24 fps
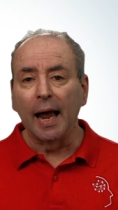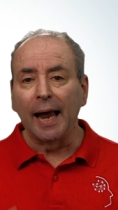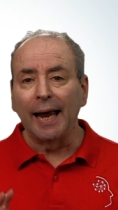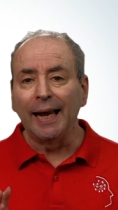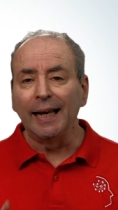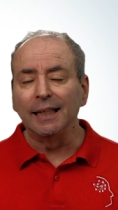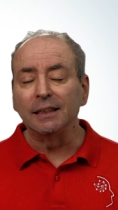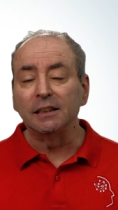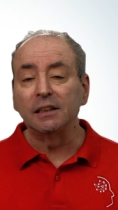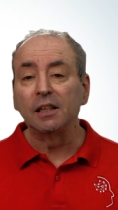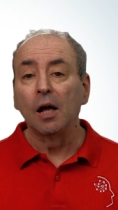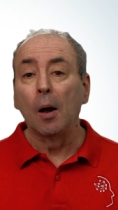
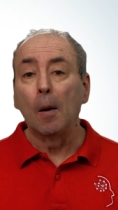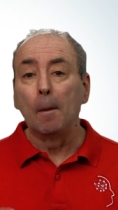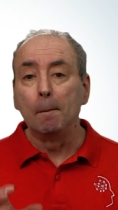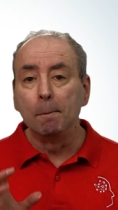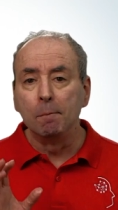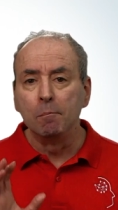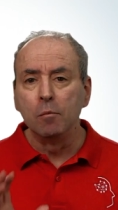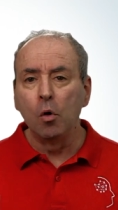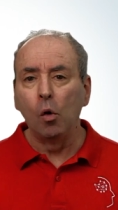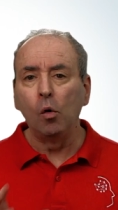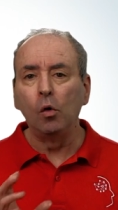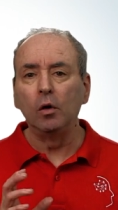It's
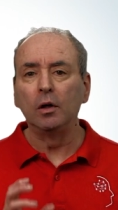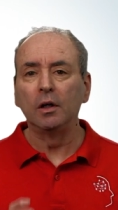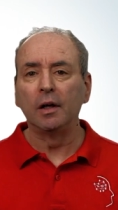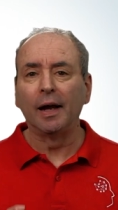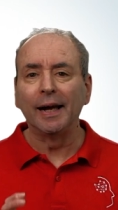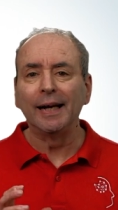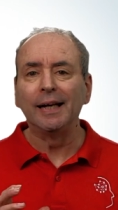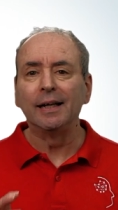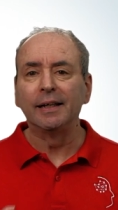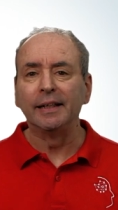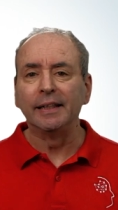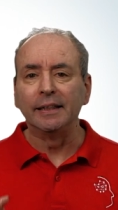more
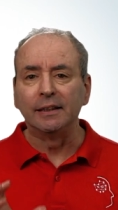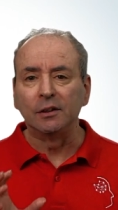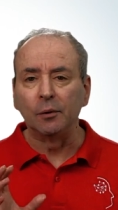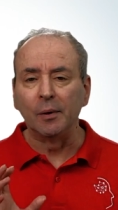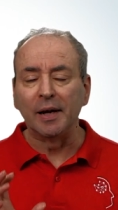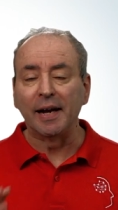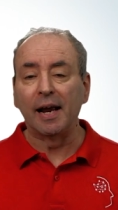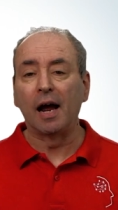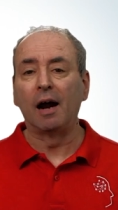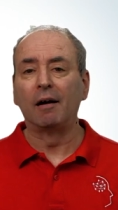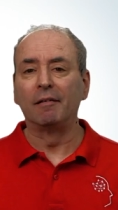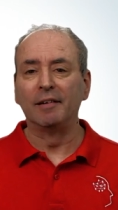likely to
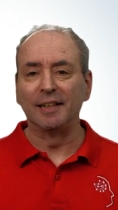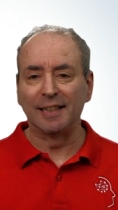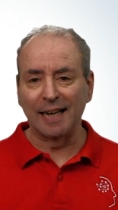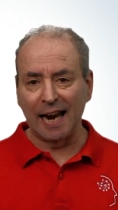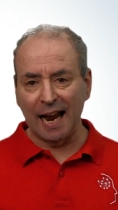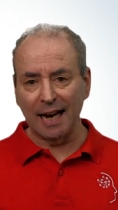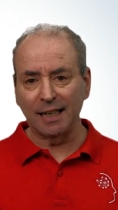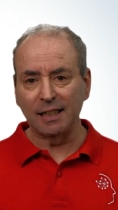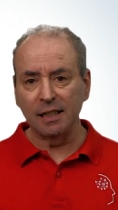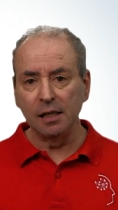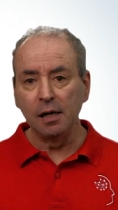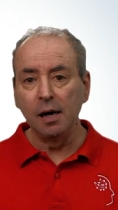encourage
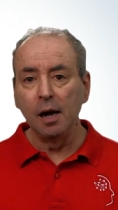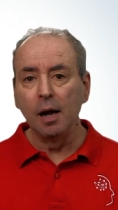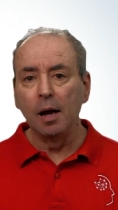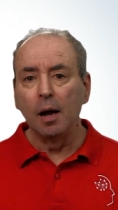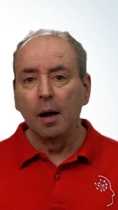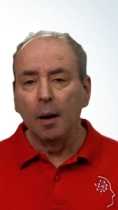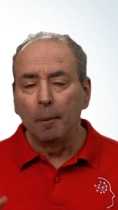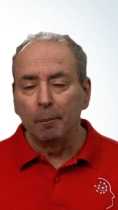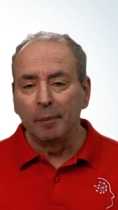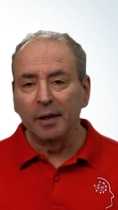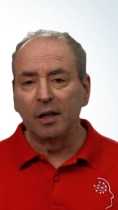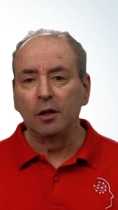action
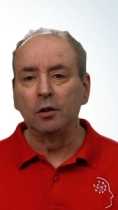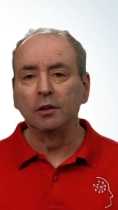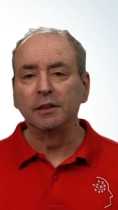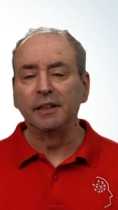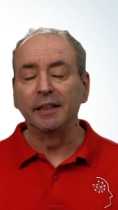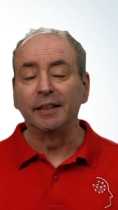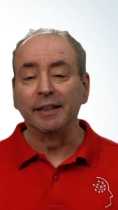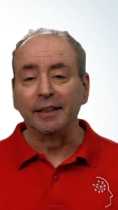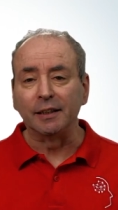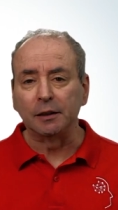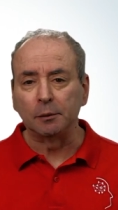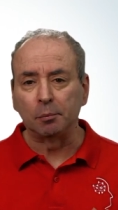because
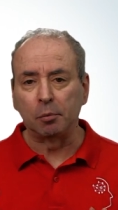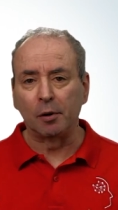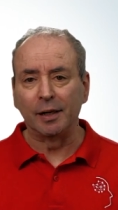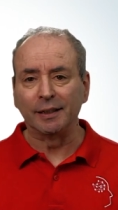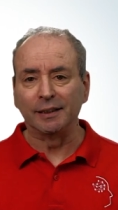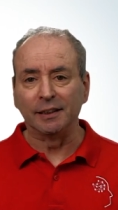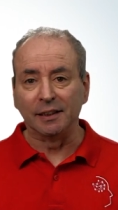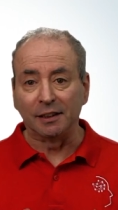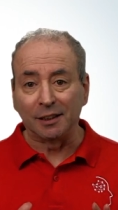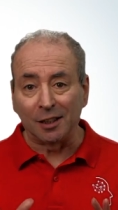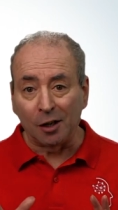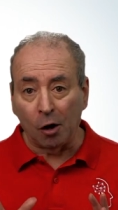it
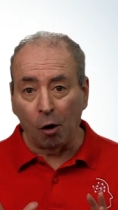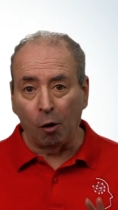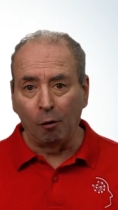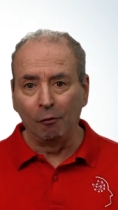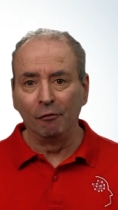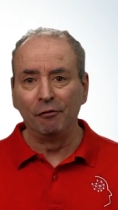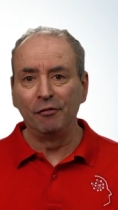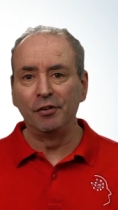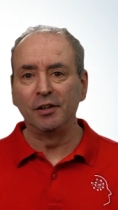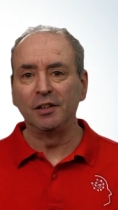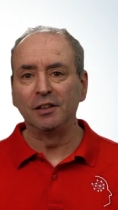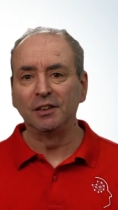expresses
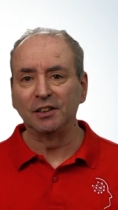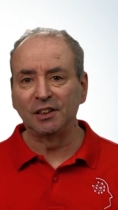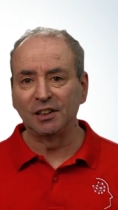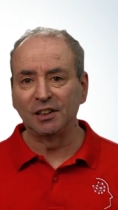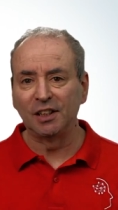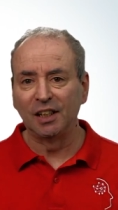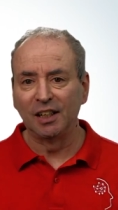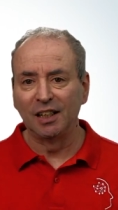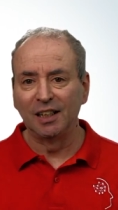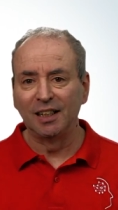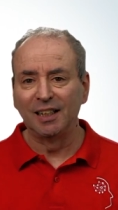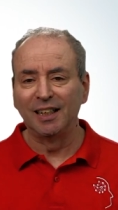confidence
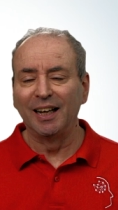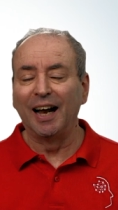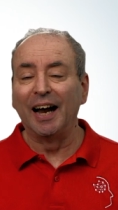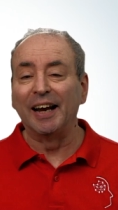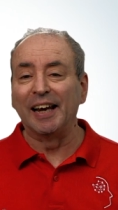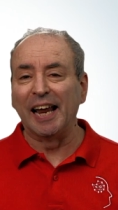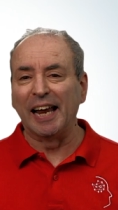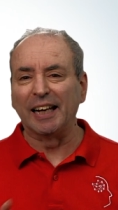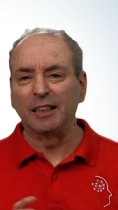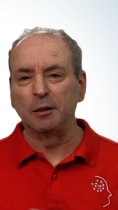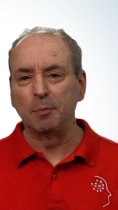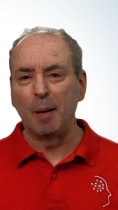and
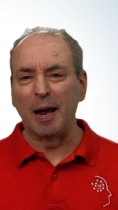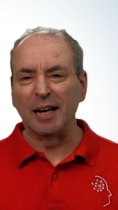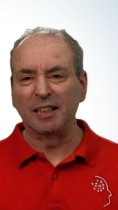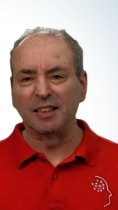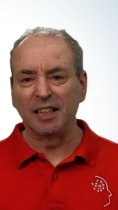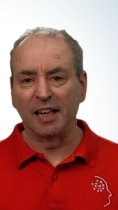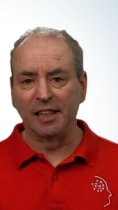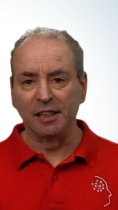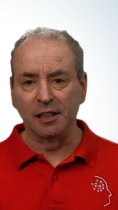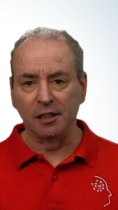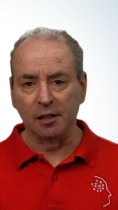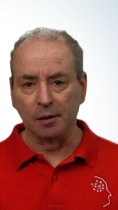
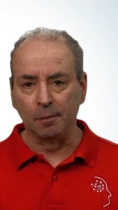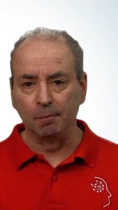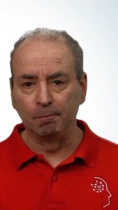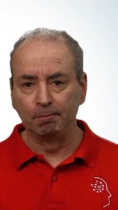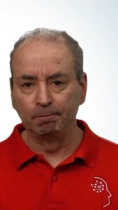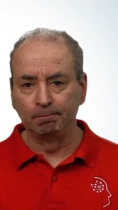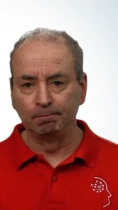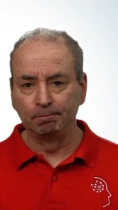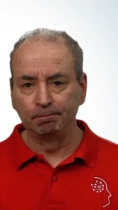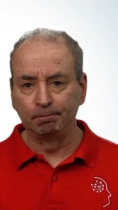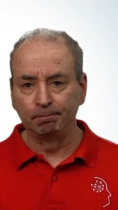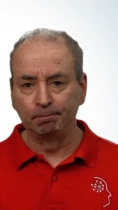expectation.
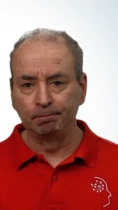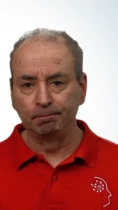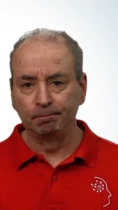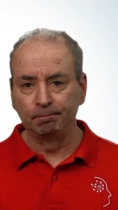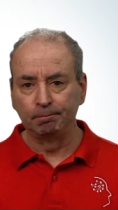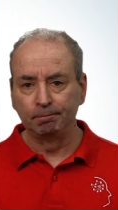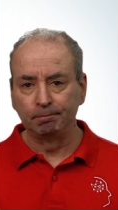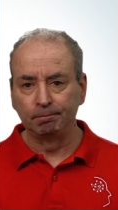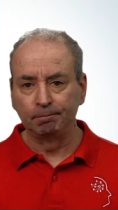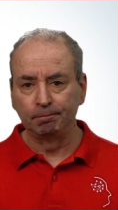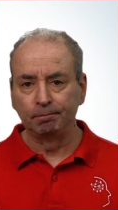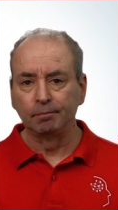
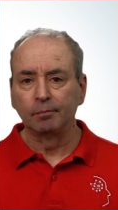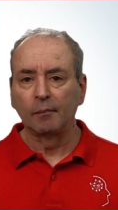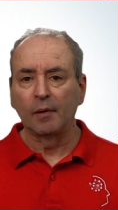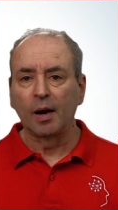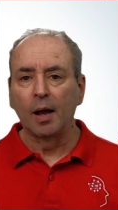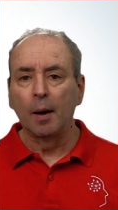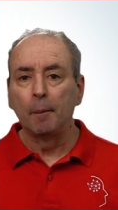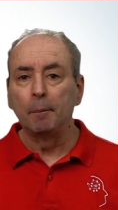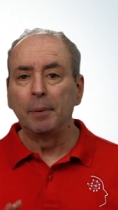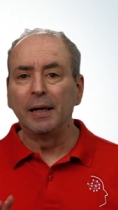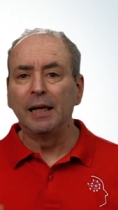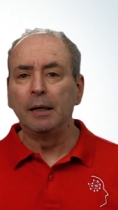
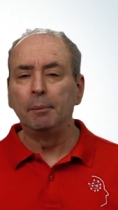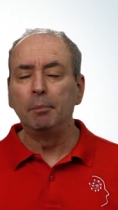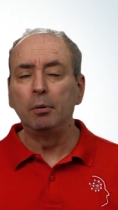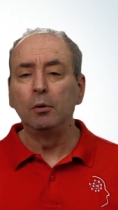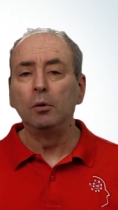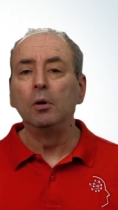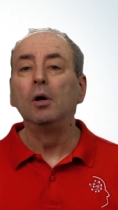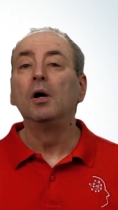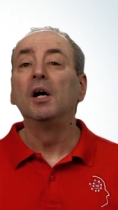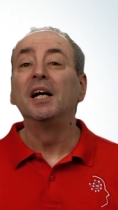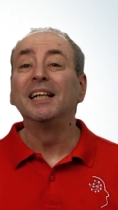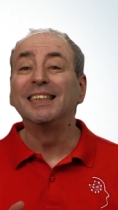
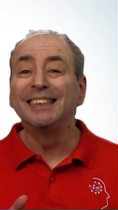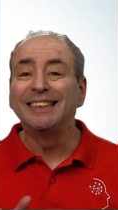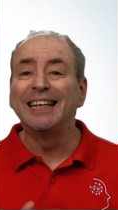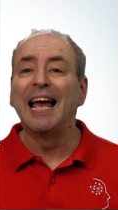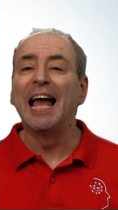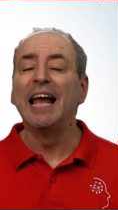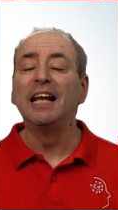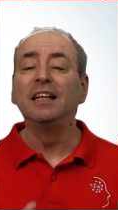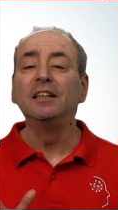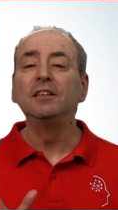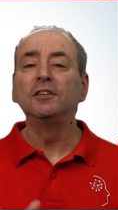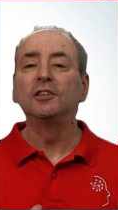People
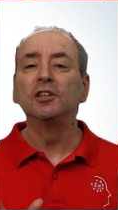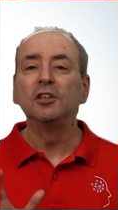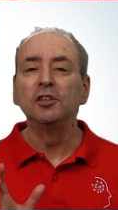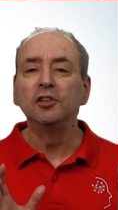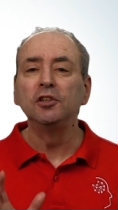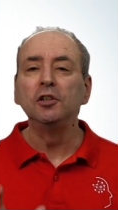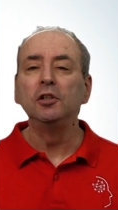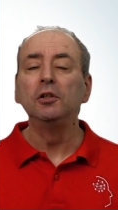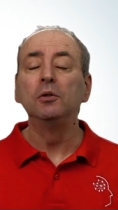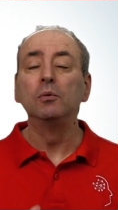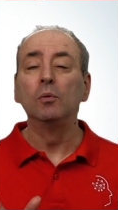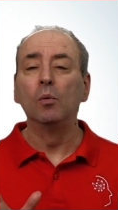tend to
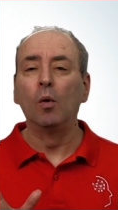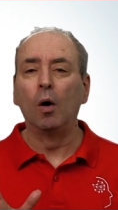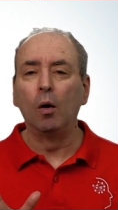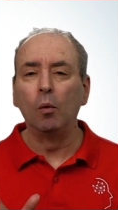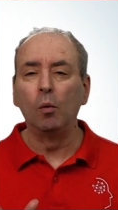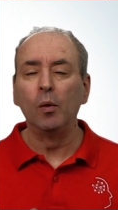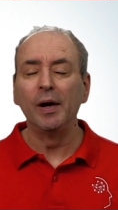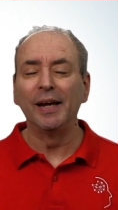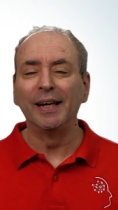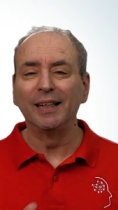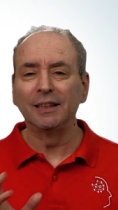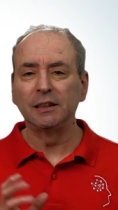do what
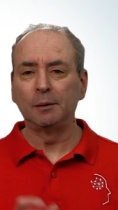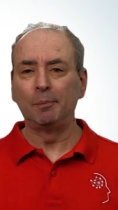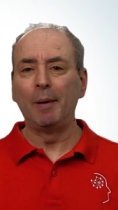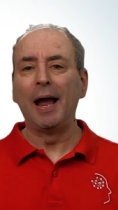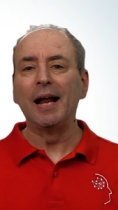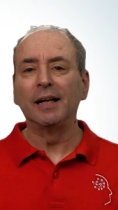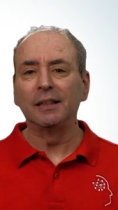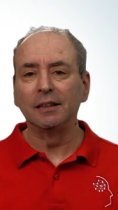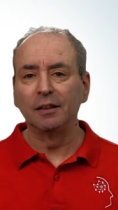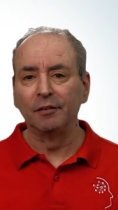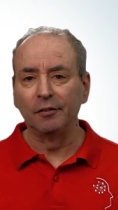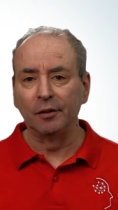we
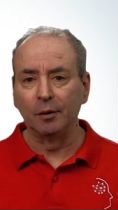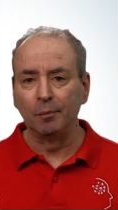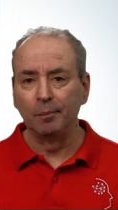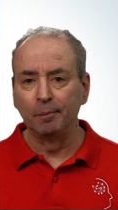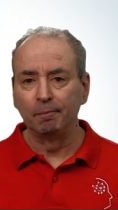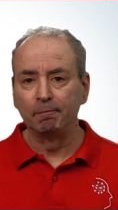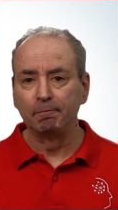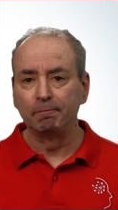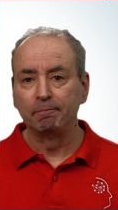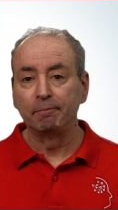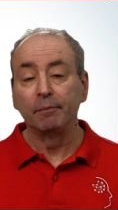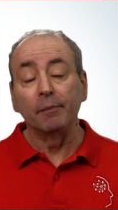expect of them,
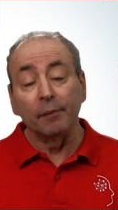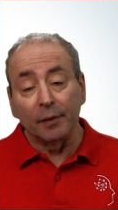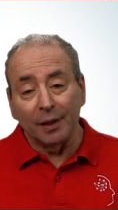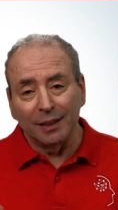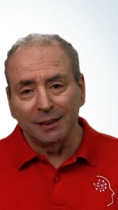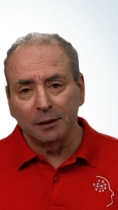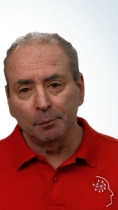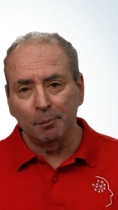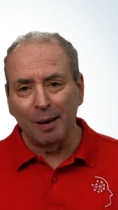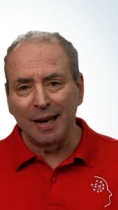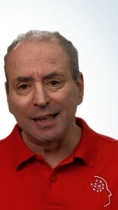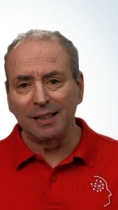
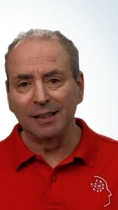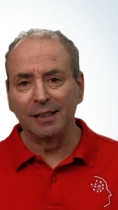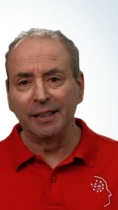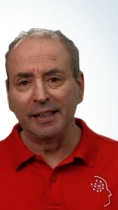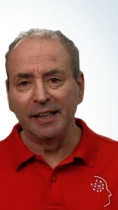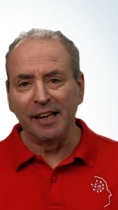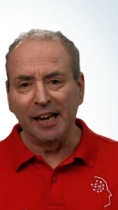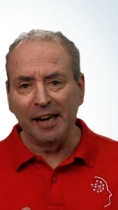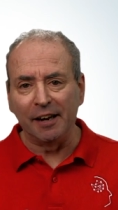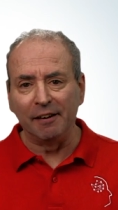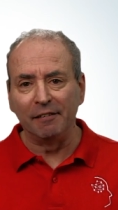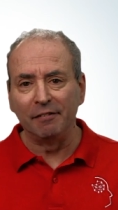
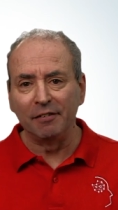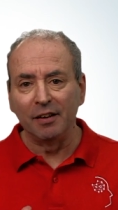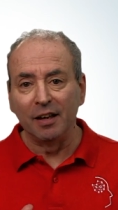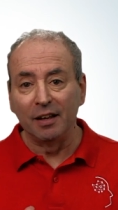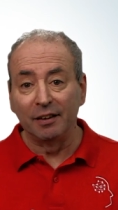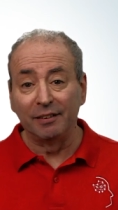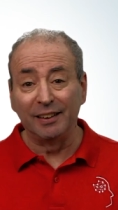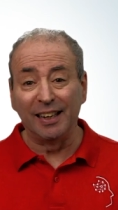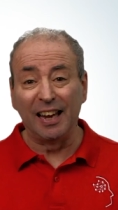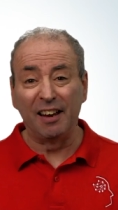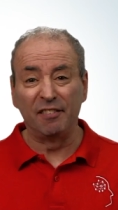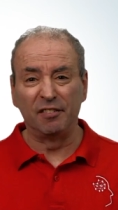especially if
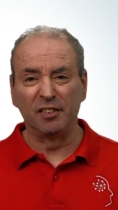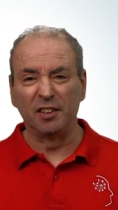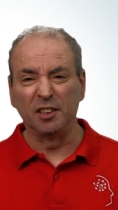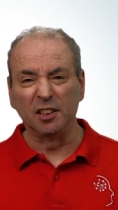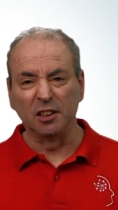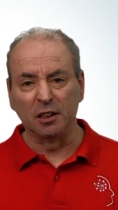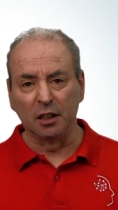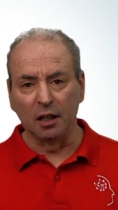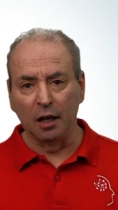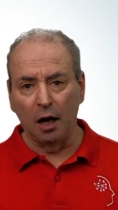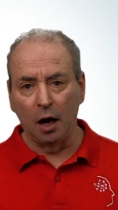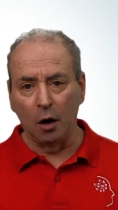the effort
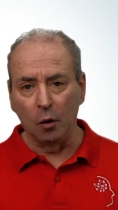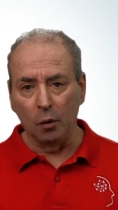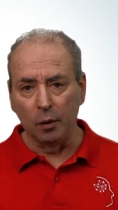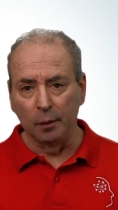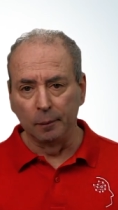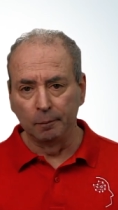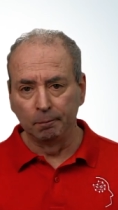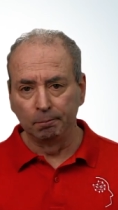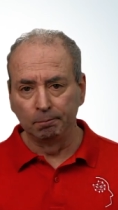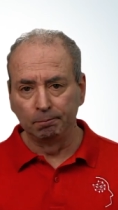is low.